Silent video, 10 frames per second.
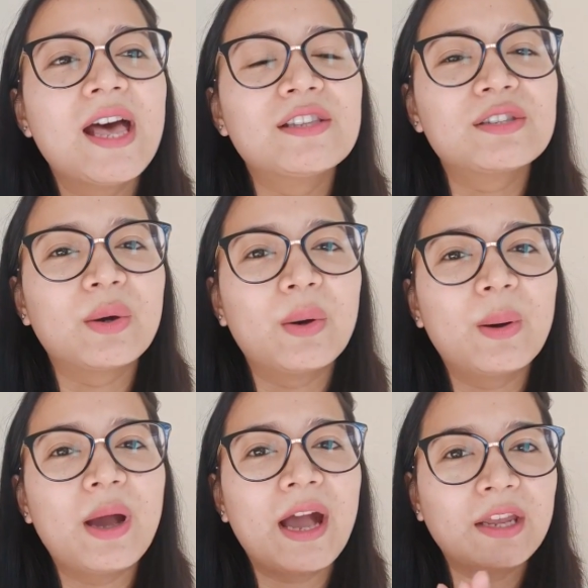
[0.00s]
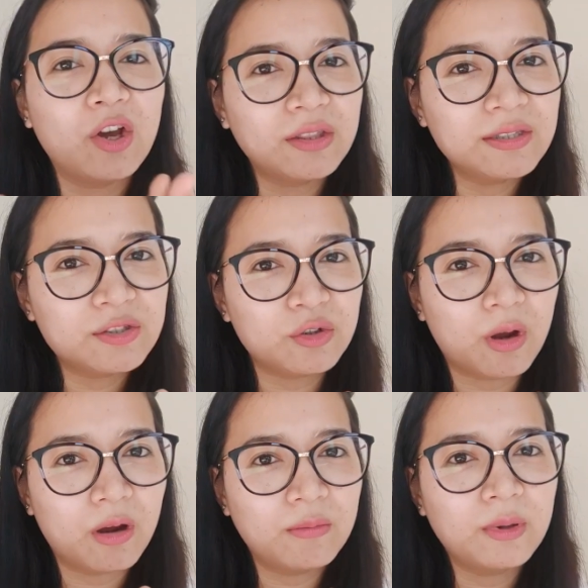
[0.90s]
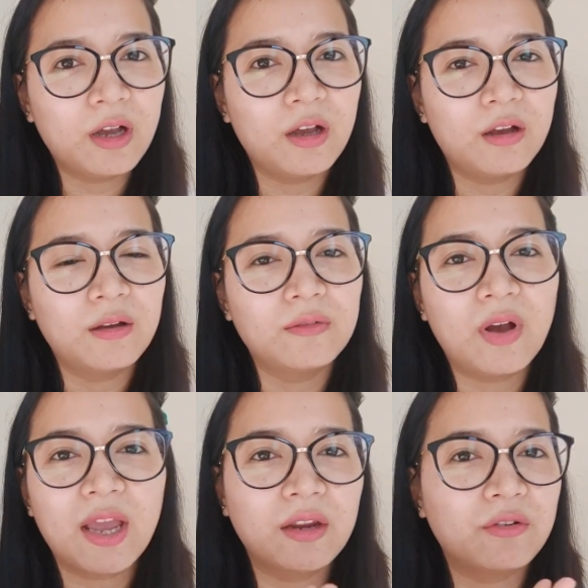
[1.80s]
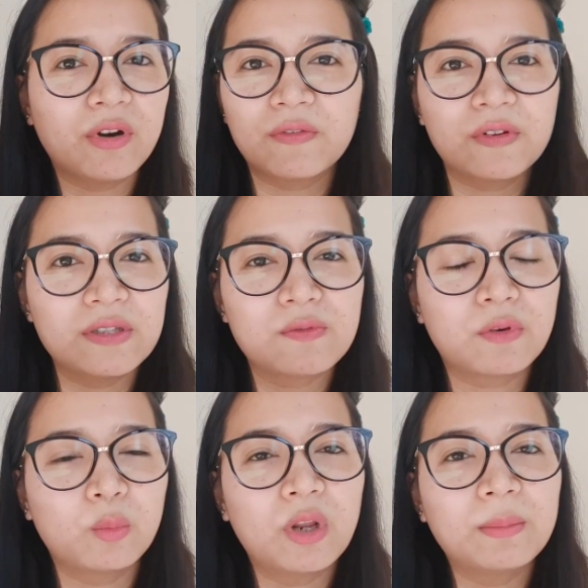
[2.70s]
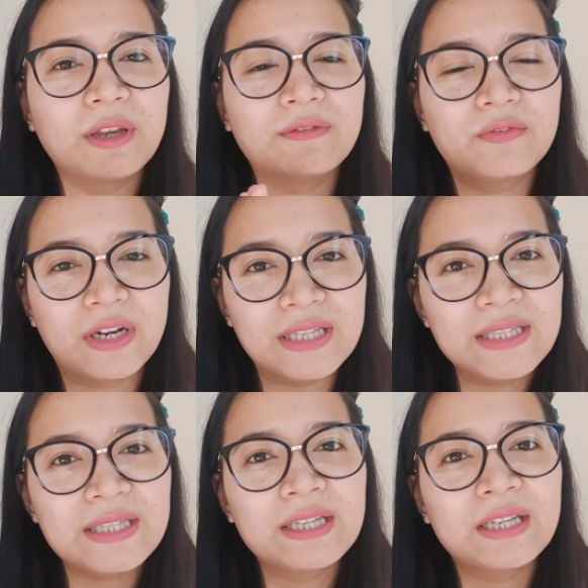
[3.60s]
So I got this job via reference from one of my friends.